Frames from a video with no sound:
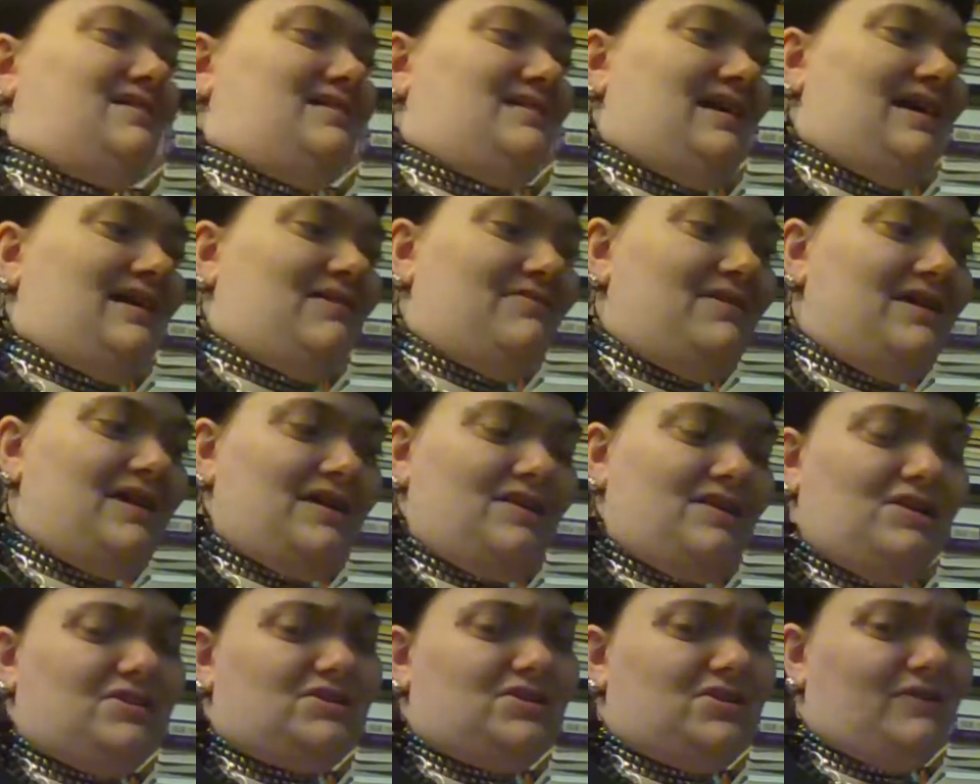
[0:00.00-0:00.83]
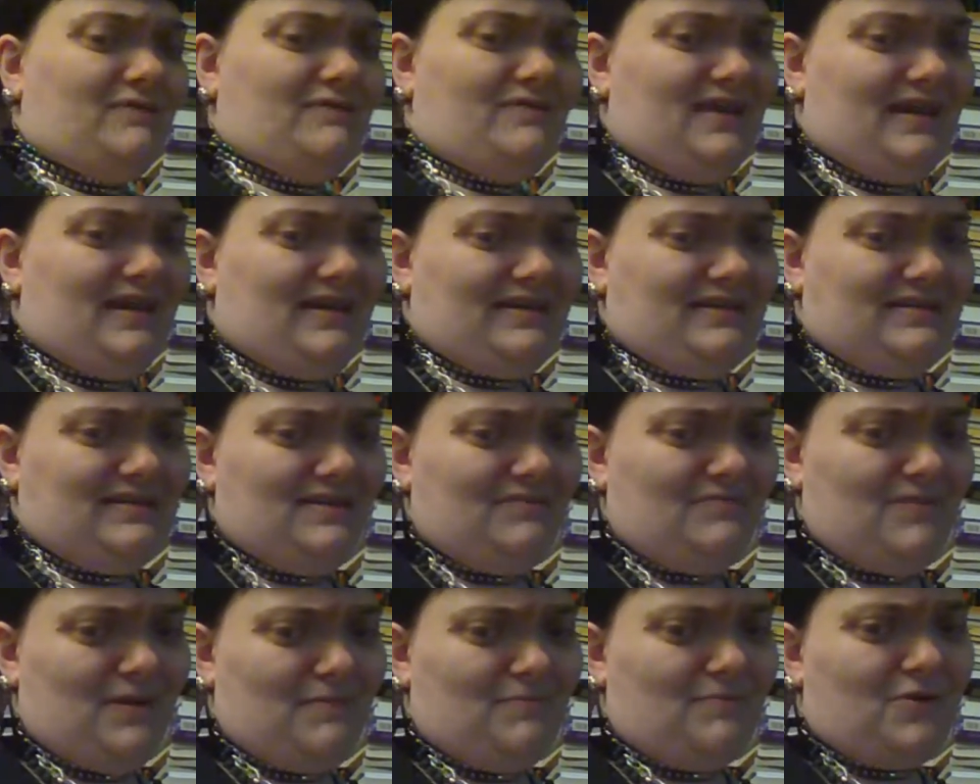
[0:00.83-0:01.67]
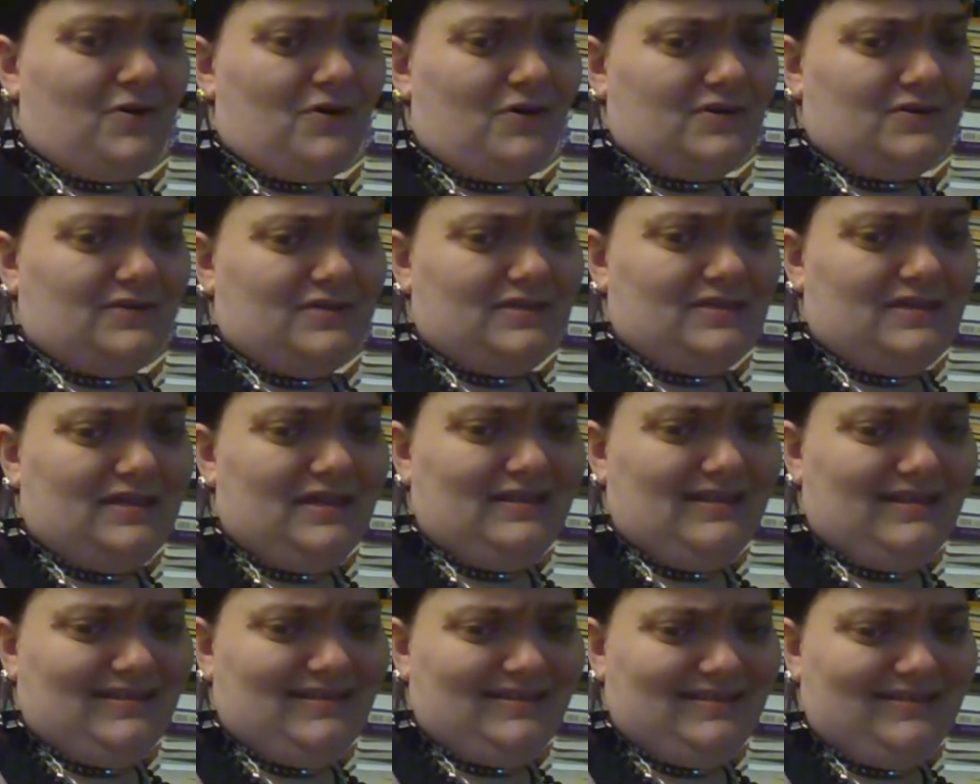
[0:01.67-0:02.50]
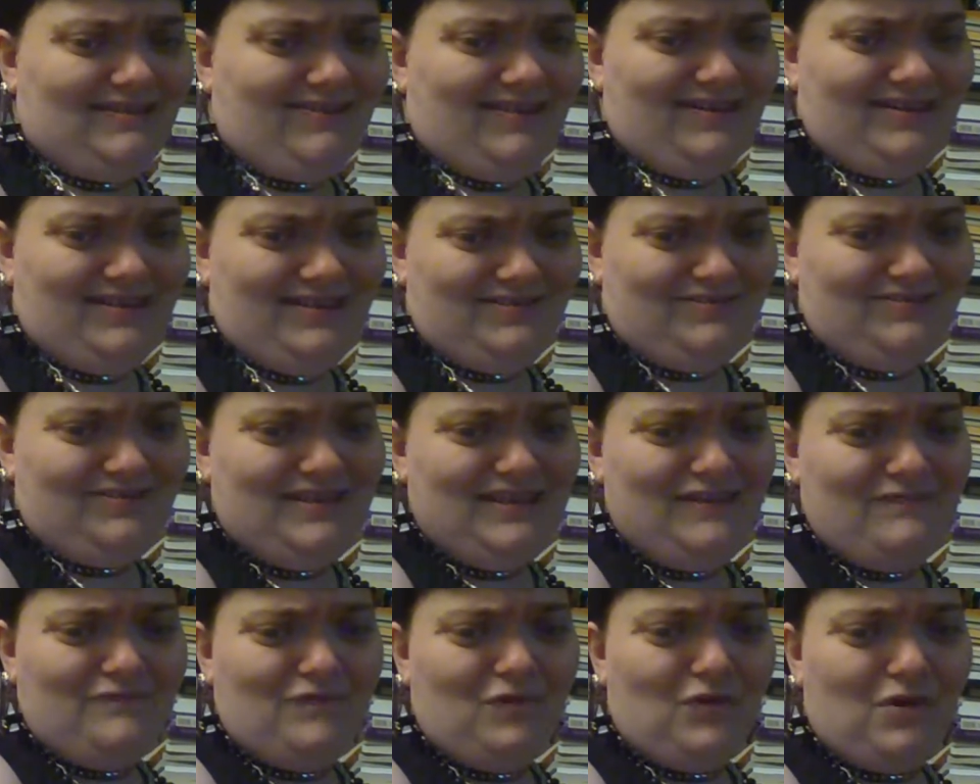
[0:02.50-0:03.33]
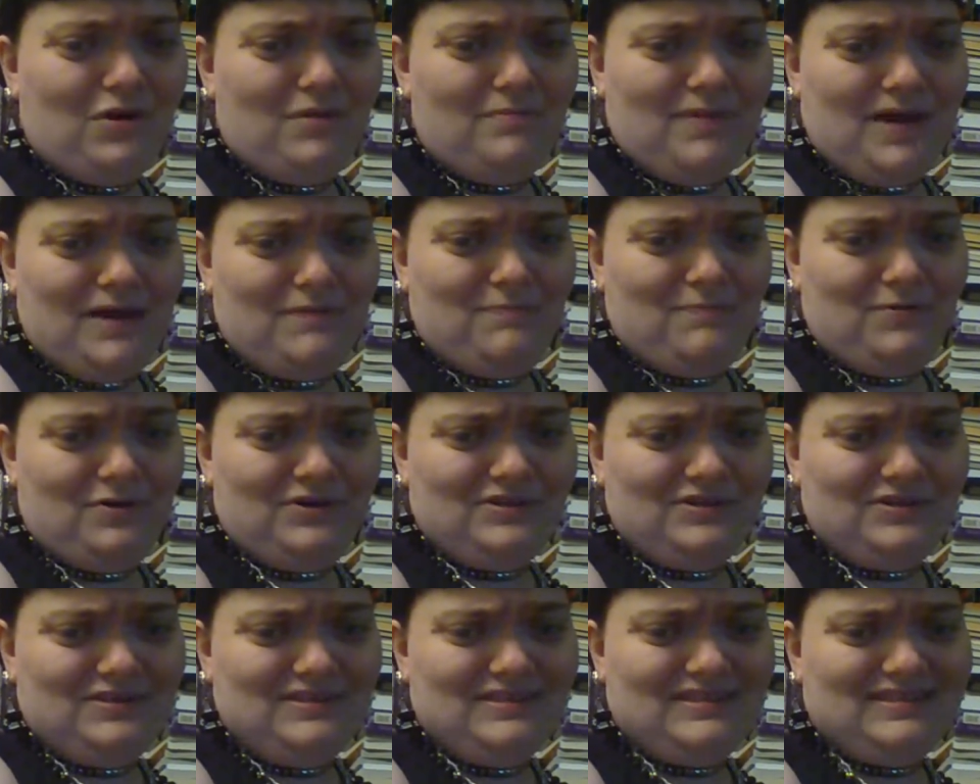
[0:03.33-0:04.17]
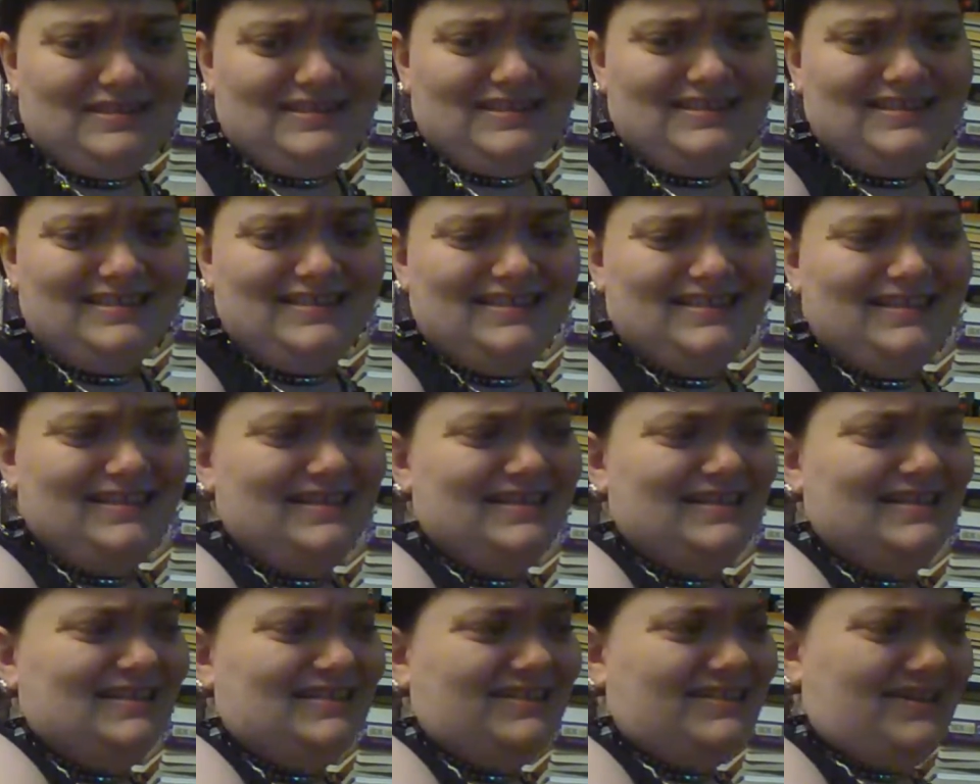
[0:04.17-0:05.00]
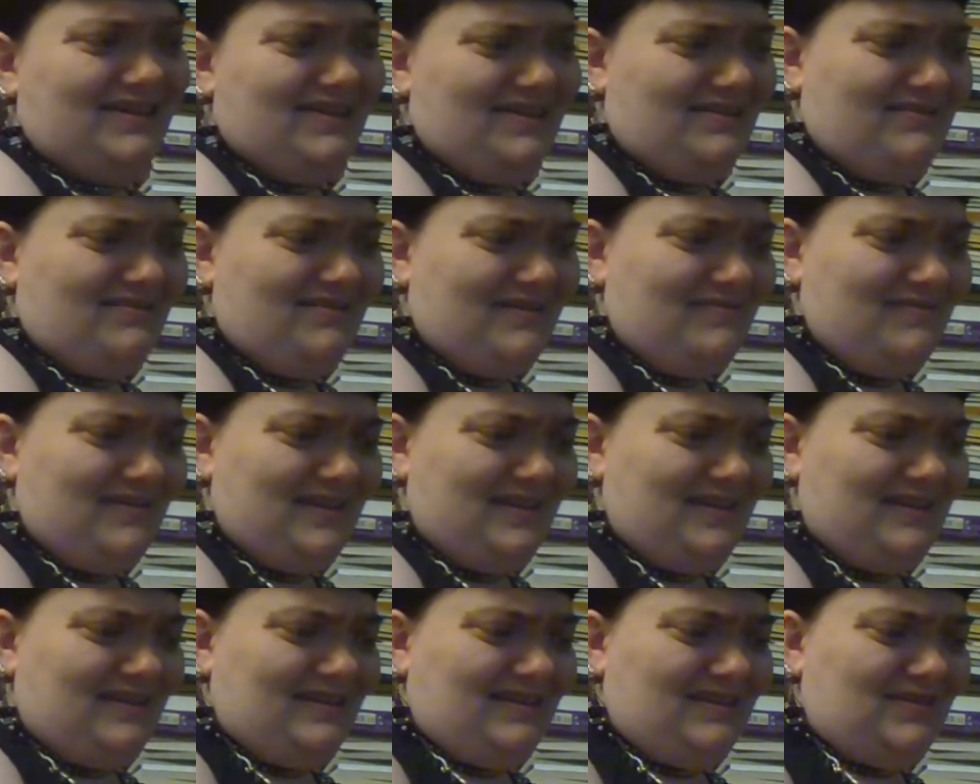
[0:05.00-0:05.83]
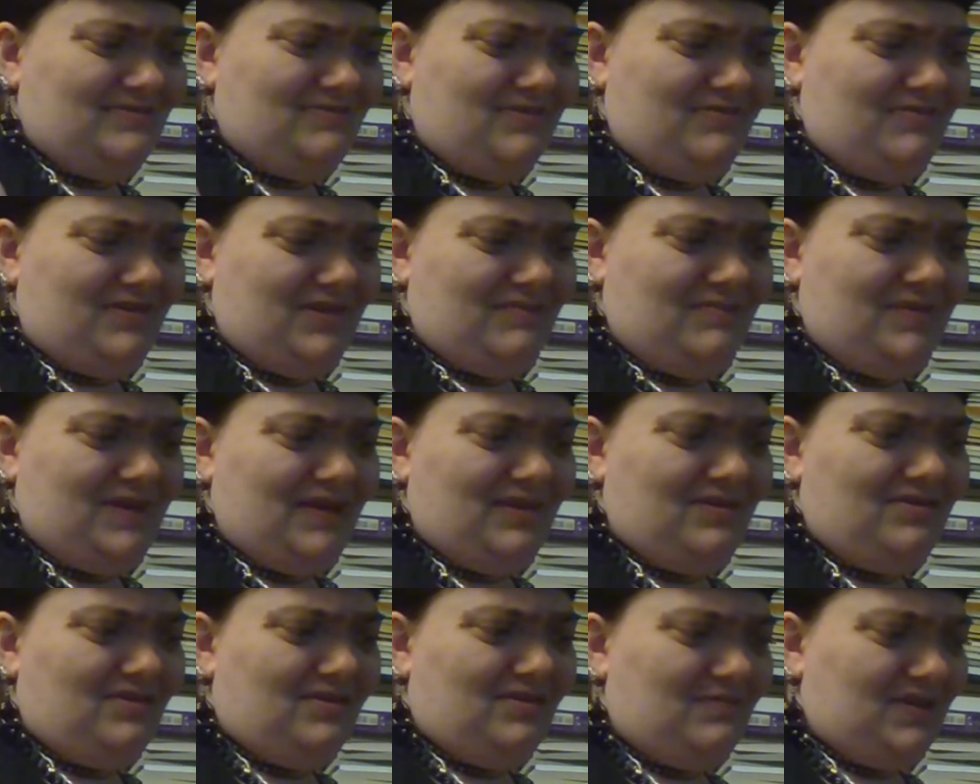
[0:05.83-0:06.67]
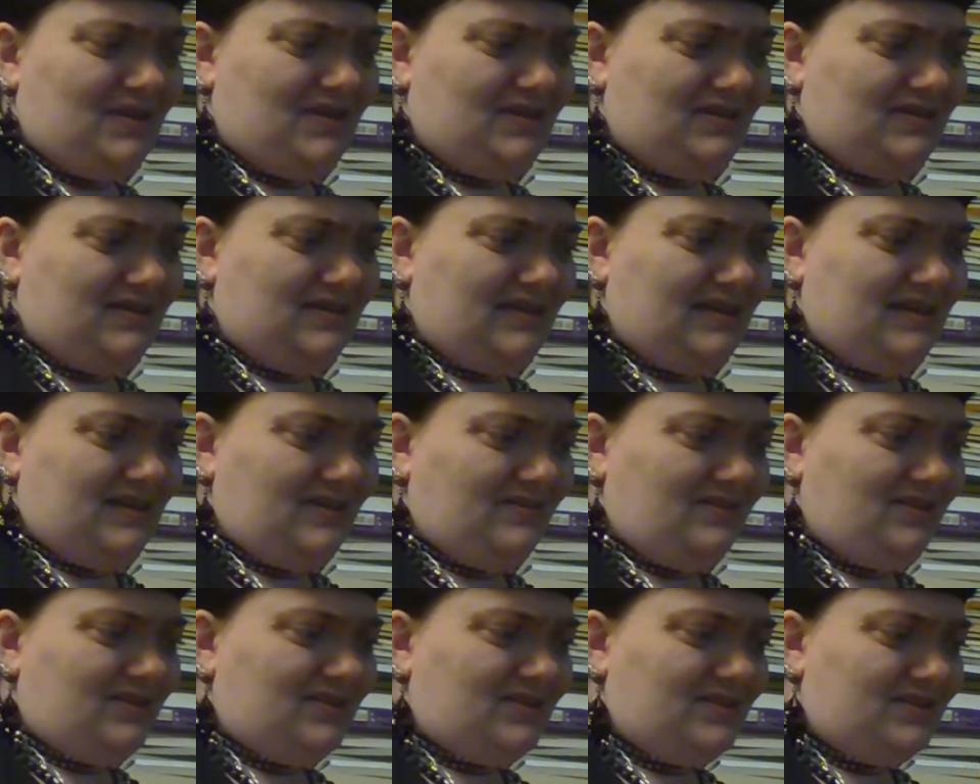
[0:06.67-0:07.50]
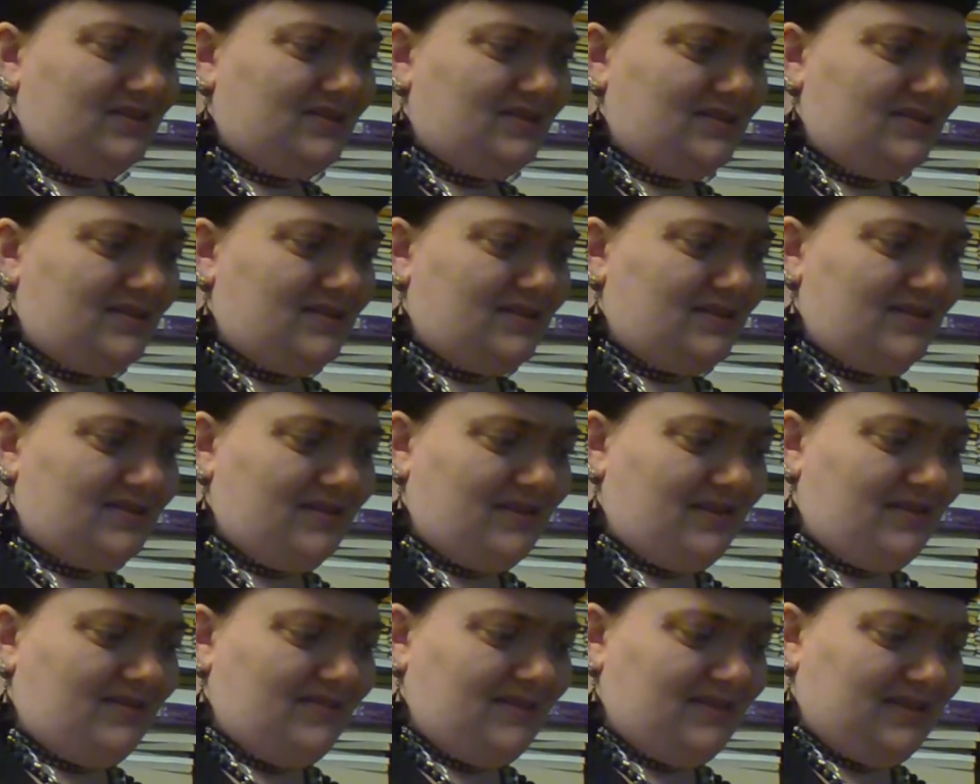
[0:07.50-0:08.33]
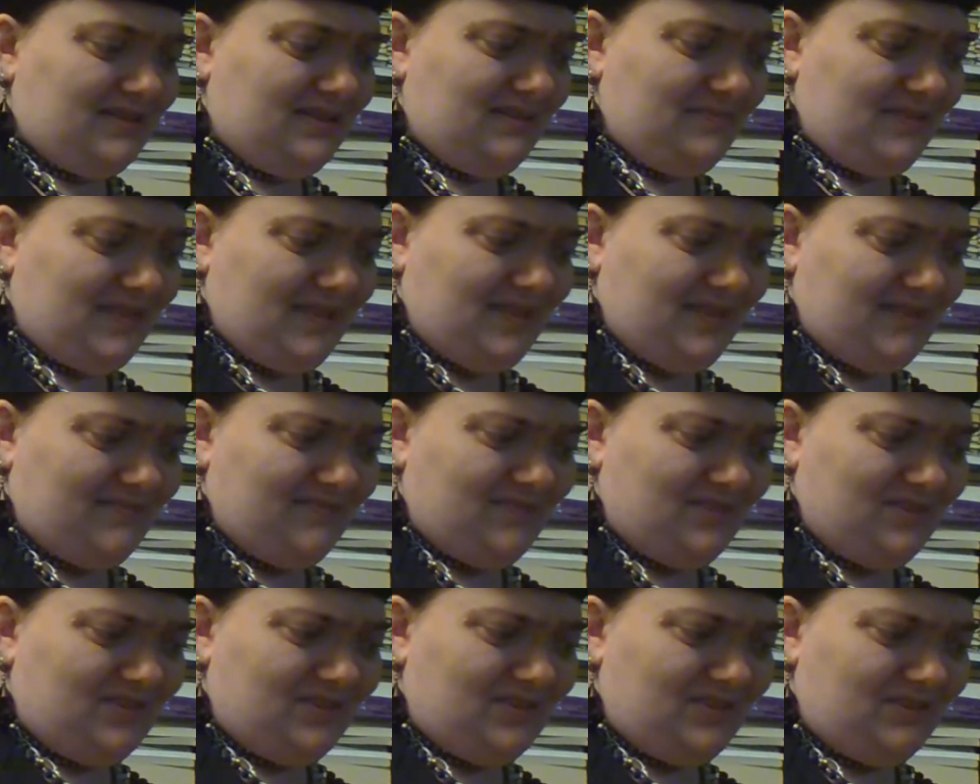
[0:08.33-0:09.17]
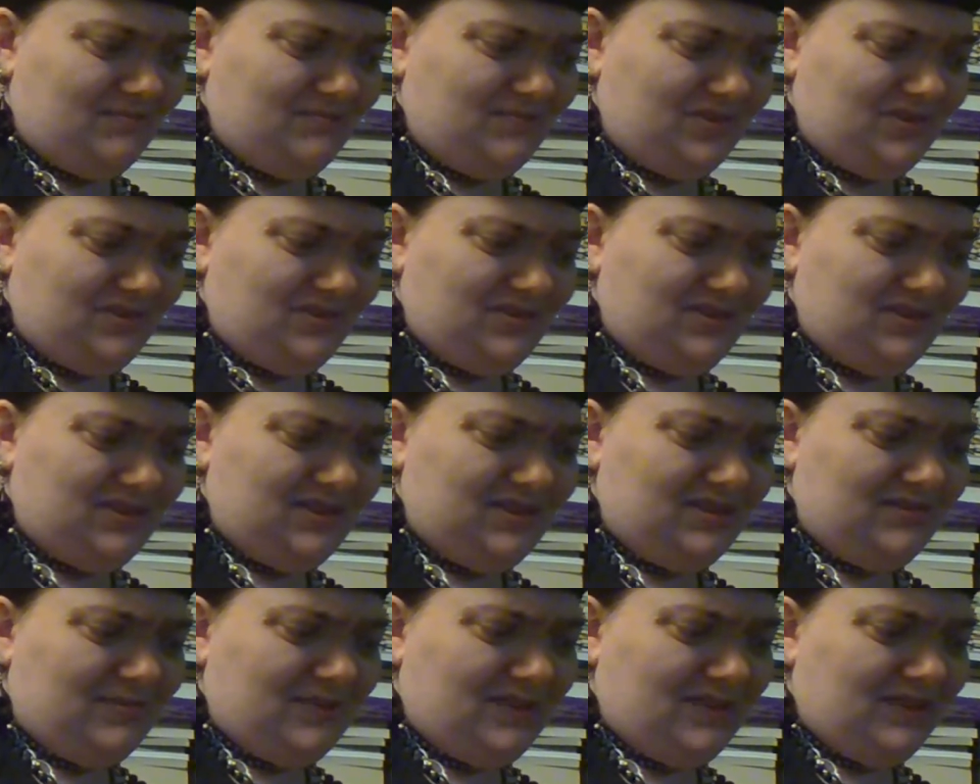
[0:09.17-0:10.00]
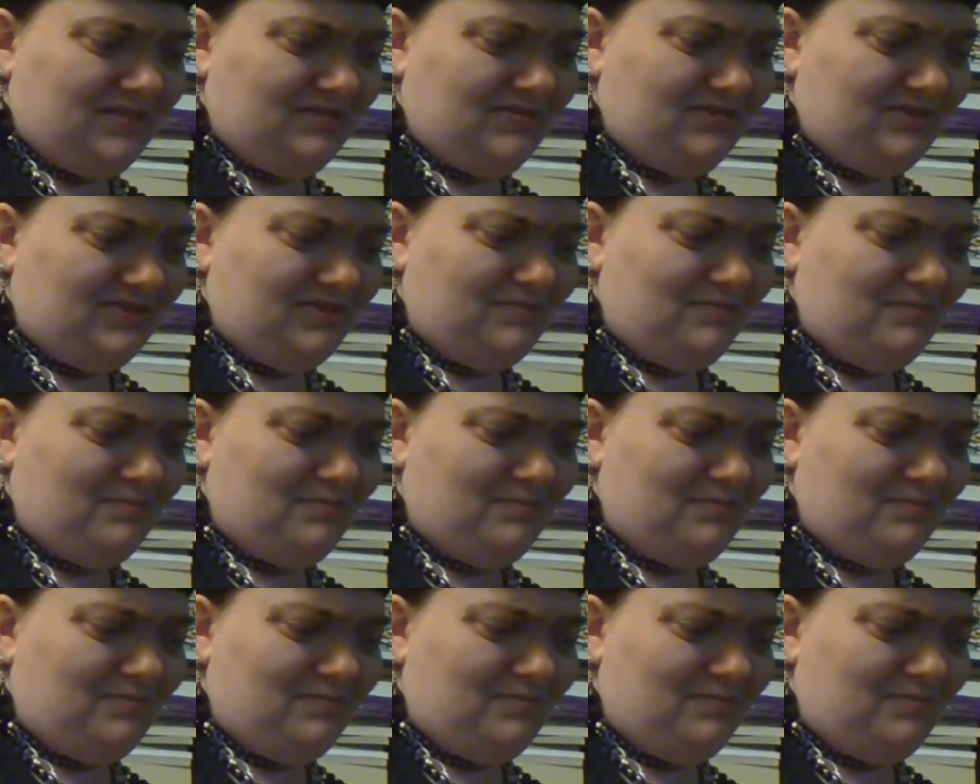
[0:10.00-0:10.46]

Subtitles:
carrying a lot of decks in my purses, and they're starting to deform my purses. So I'm thinking this one will be good, because then I can just Oh, it seems I have gotten some dirt on it, but that doesn't